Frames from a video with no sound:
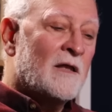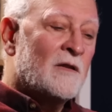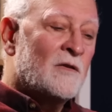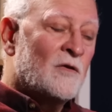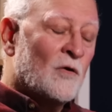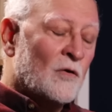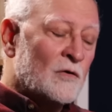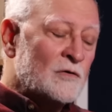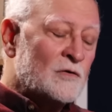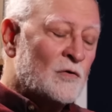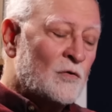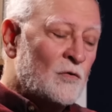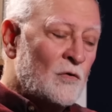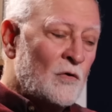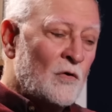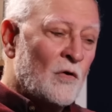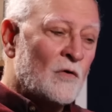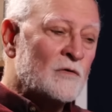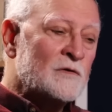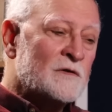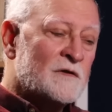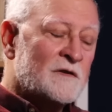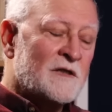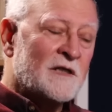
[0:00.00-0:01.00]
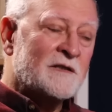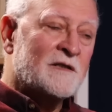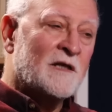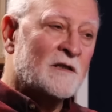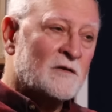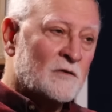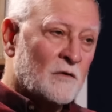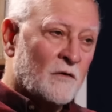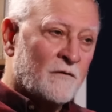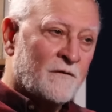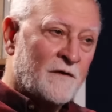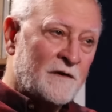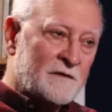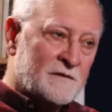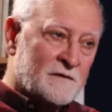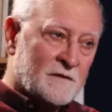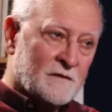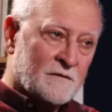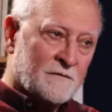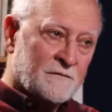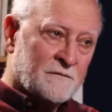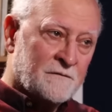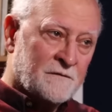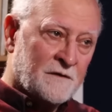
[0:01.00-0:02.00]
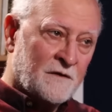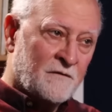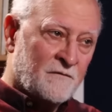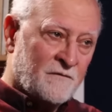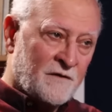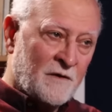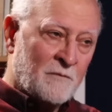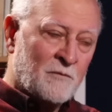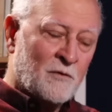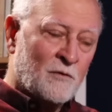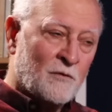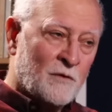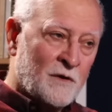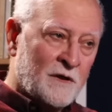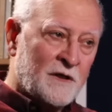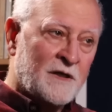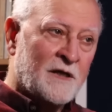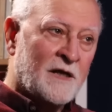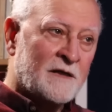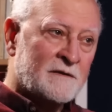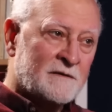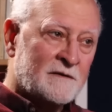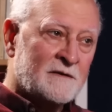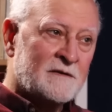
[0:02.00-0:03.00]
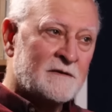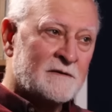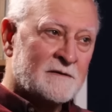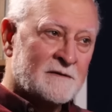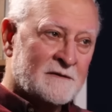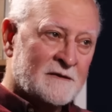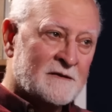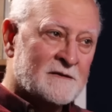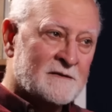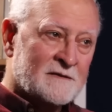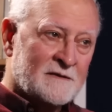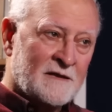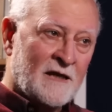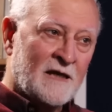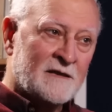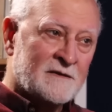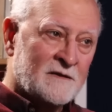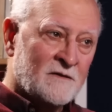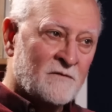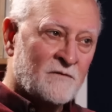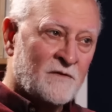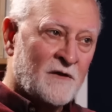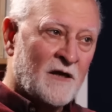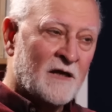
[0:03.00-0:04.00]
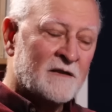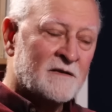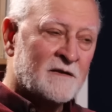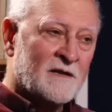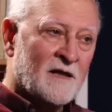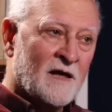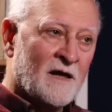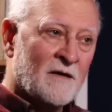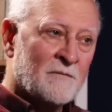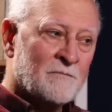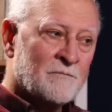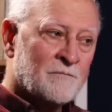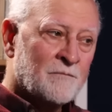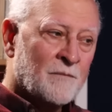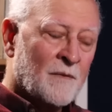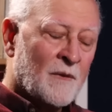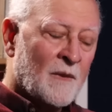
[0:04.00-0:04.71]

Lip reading: Those who launched the Tet offensive in February 1968 in Vietnam